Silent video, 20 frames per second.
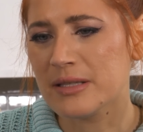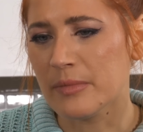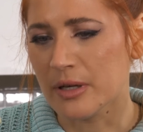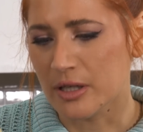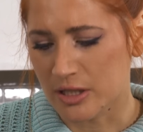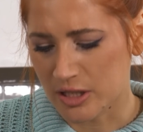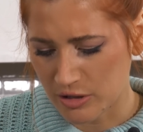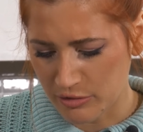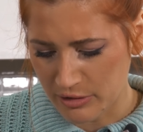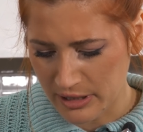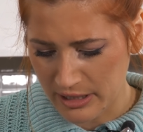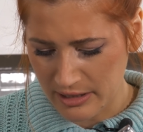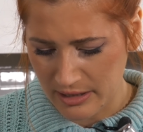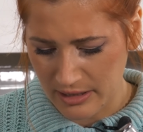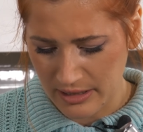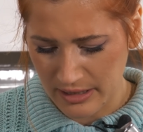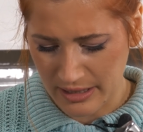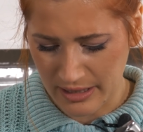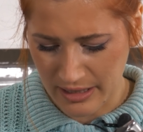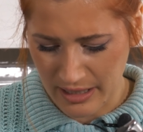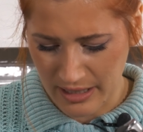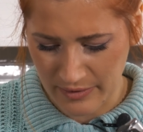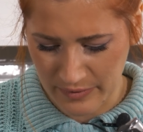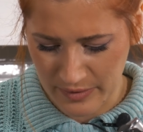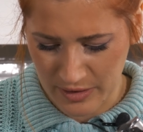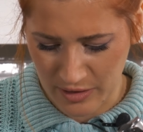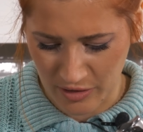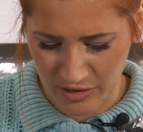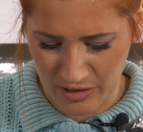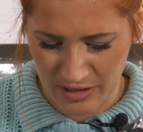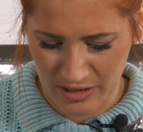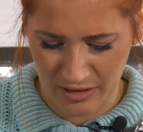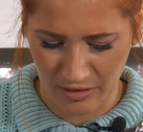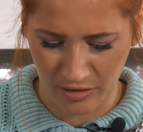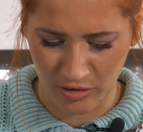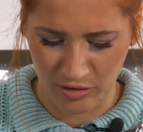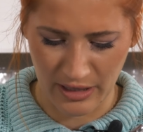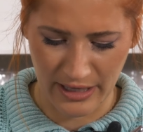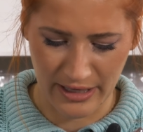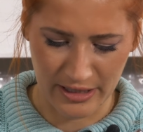milk to it, it kind of starts to
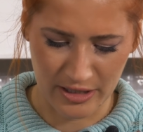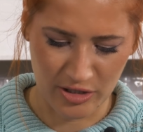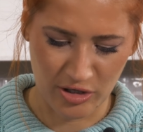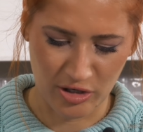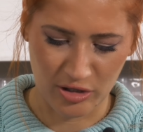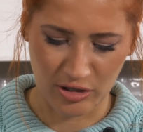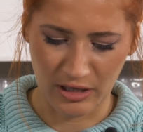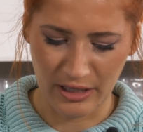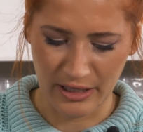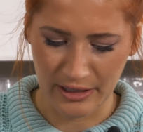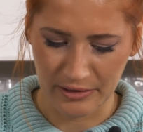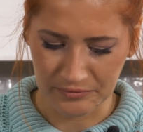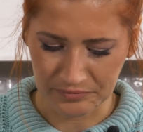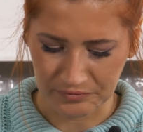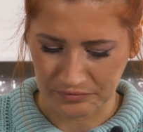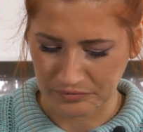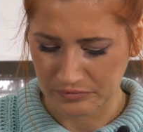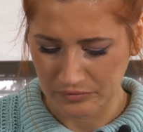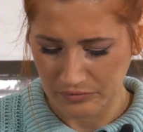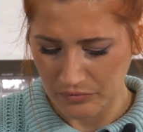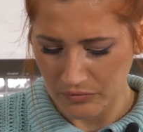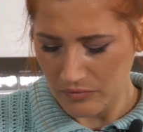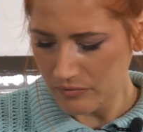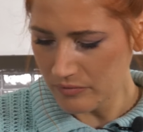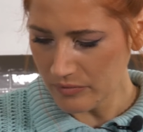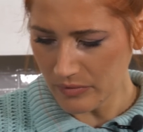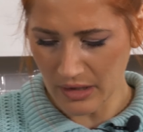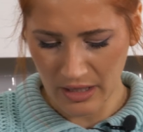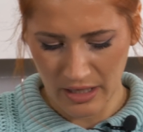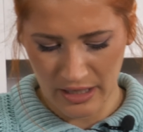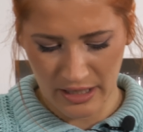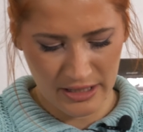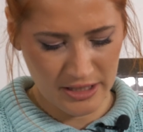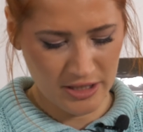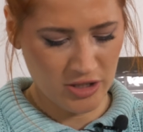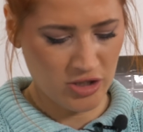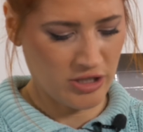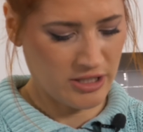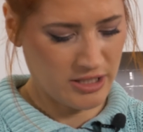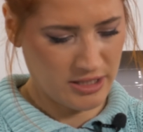look like it's curdling.
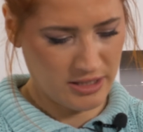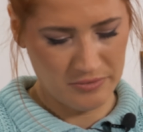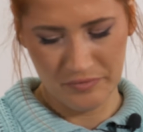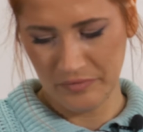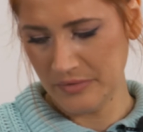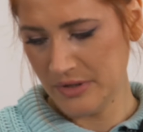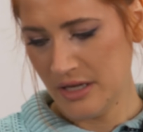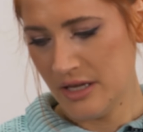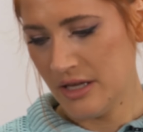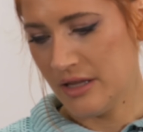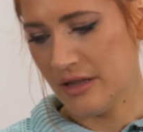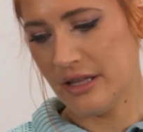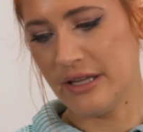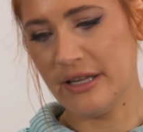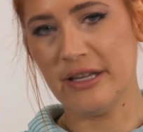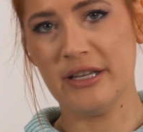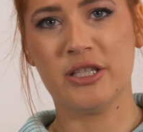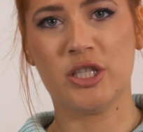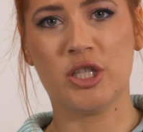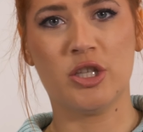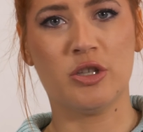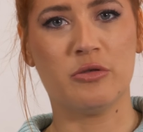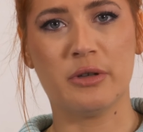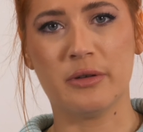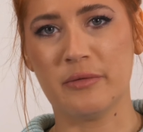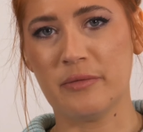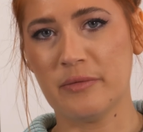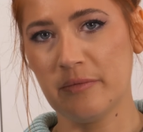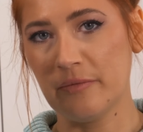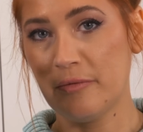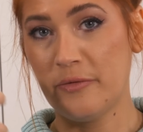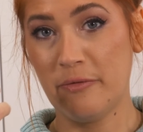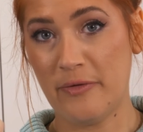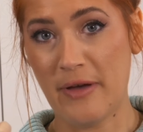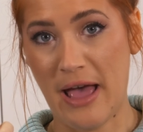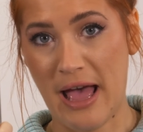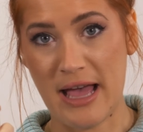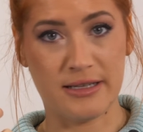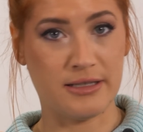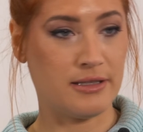It's just the issue of
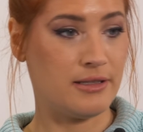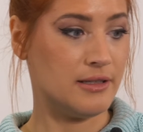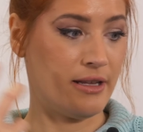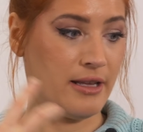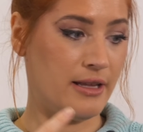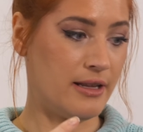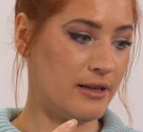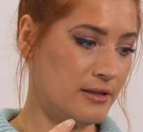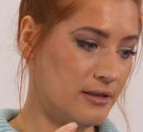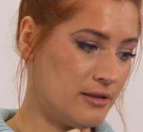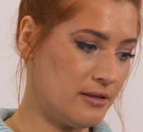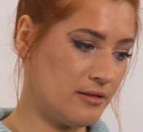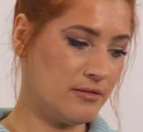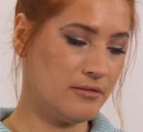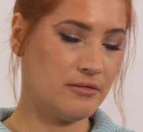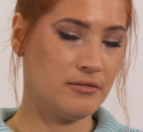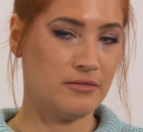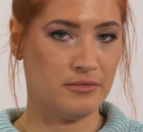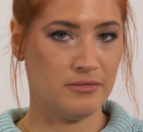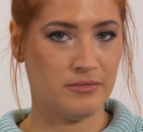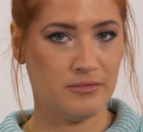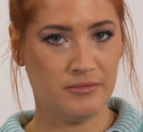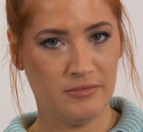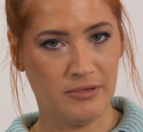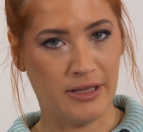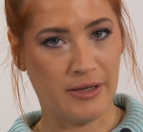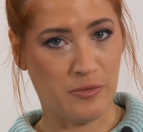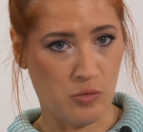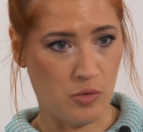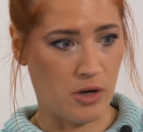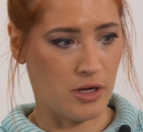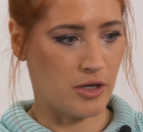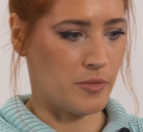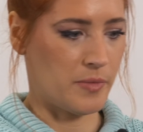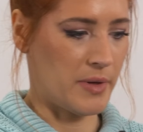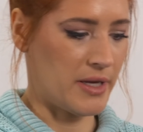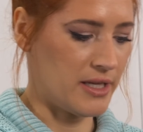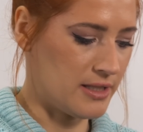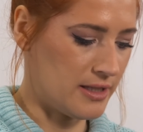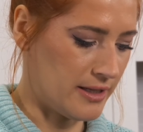fat and like
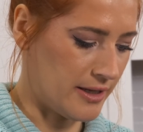water-based